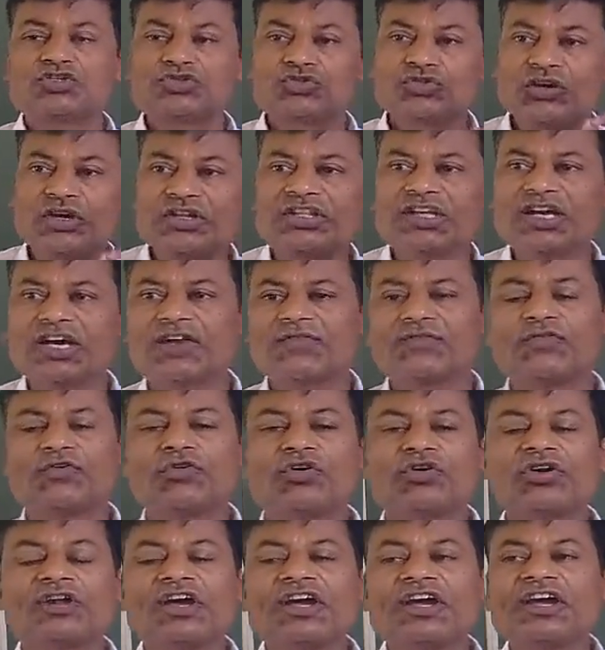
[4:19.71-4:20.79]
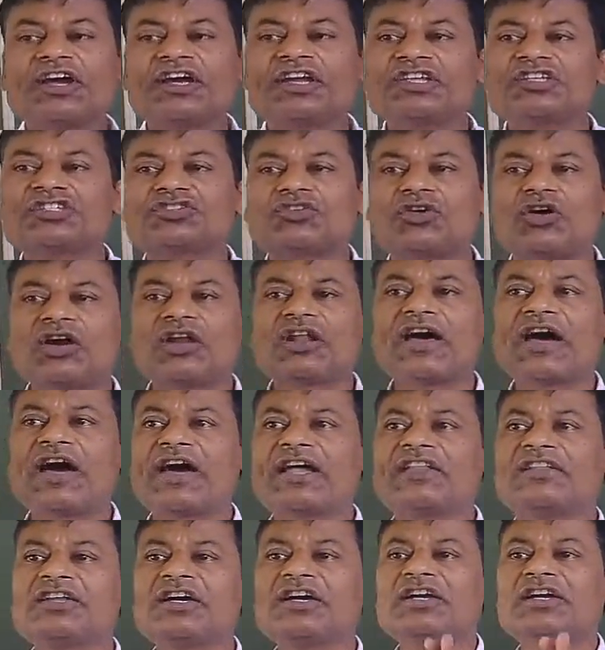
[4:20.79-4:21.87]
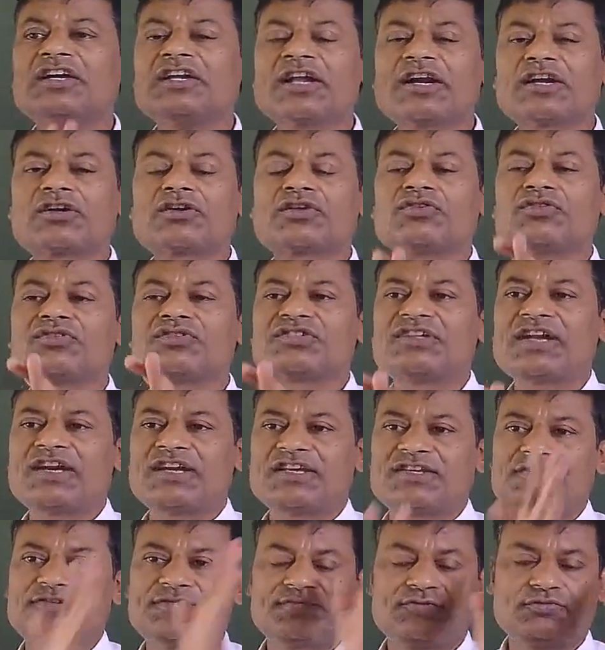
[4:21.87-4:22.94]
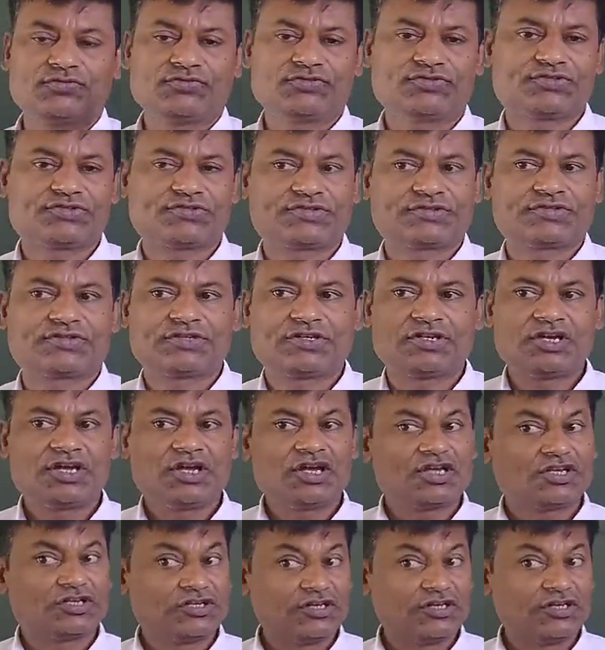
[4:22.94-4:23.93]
So therefore, it is called as the electrostatic force.